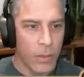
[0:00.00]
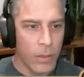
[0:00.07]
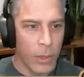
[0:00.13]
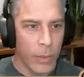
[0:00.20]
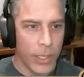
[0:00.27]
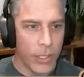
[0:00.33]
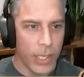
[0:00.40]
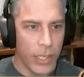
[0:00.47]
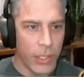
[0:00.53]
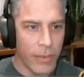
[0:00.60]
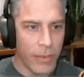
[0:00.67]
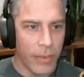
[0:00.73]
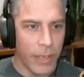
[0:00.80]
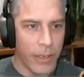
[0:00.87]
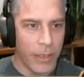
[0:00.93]
Or we can change our
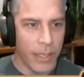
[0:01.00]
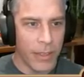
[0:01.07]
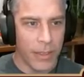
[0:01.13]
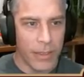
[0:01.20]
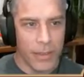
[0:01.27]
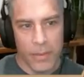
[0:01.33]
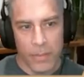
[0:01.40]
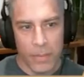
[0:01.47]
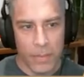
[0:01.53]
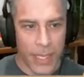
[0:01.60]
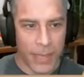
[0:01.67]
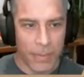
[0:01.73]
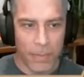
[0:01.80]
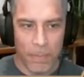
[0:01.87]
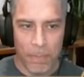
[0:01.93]
variant. Yeah.